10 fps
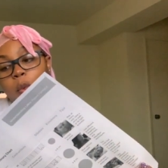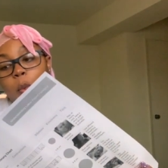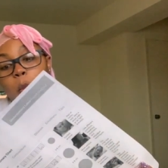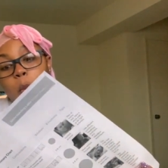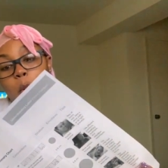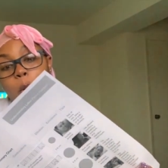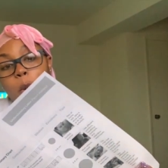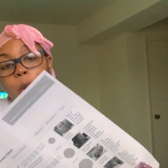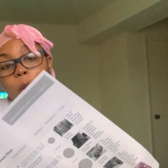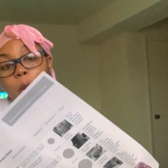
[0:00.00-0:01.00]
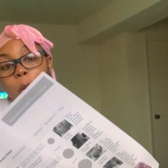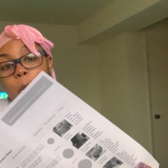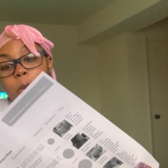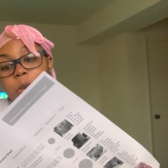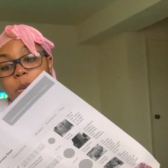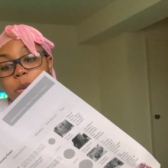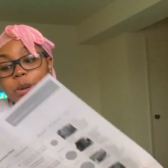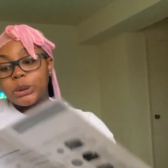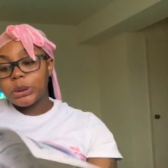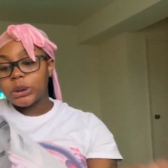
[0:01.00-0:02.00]
What else?
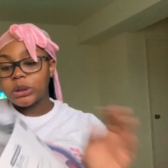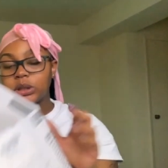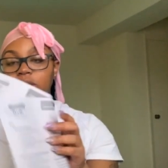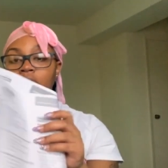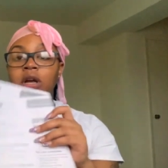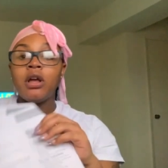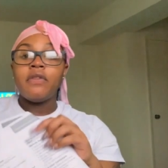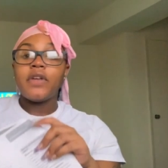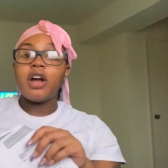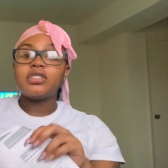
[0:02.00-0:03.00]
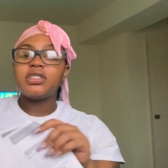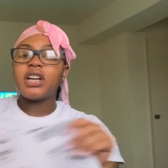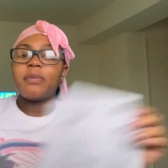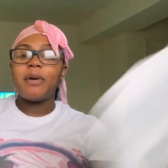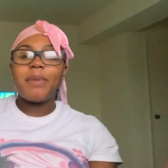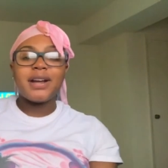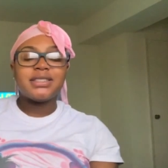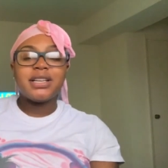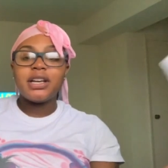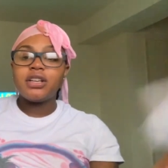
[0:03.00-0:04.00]
They also talk about
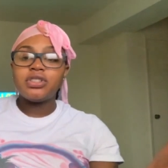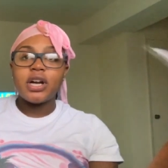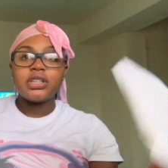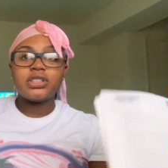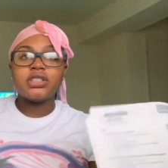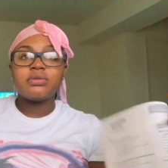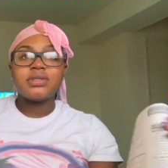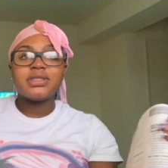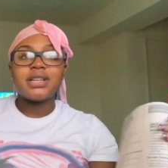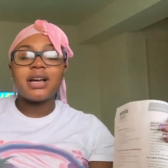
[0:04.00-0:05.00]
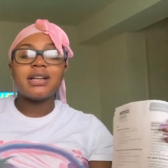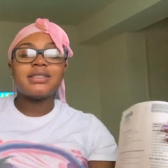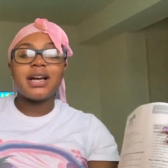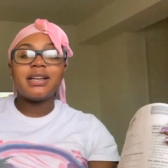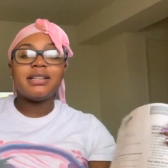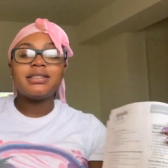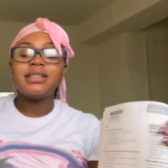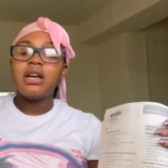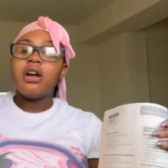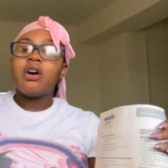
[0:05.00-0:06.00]
Braxton Hicks contractions, which is like a tightness
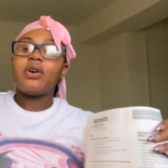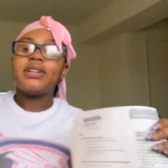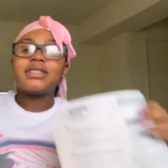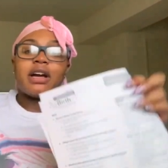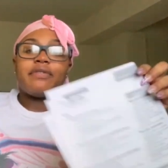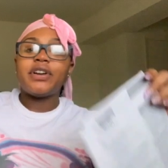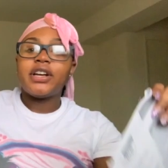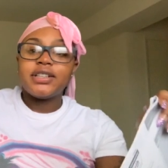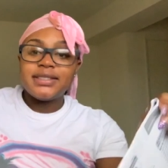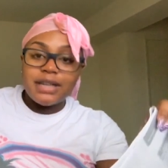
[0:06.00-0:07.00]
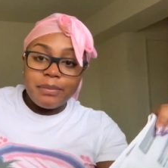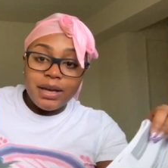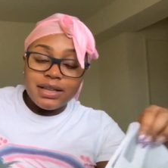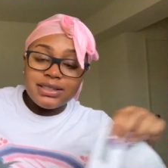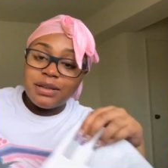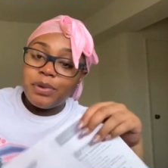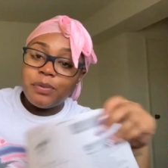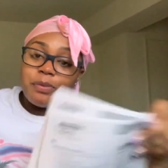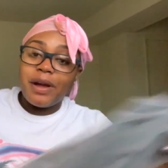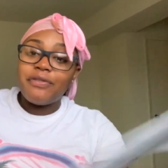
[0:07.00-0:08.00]
or discomfort in your stomach. Some
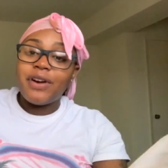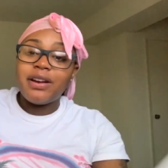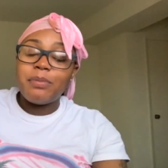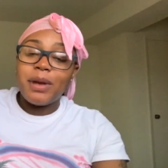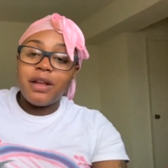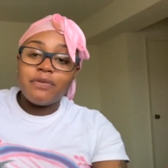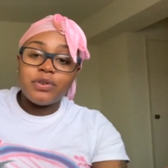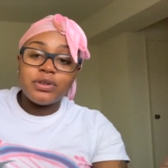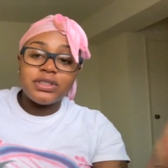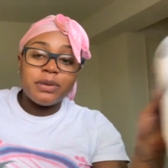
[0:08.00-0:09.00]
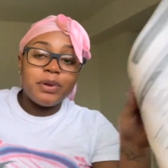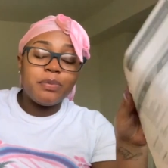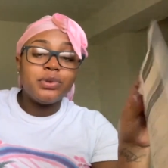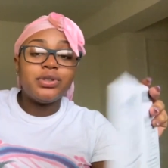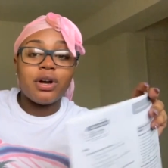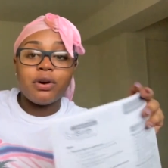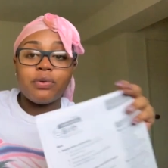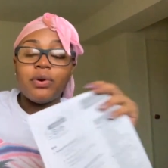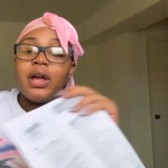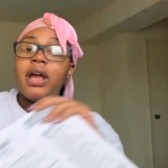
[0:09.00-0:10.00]
people might find it painful, some people don't.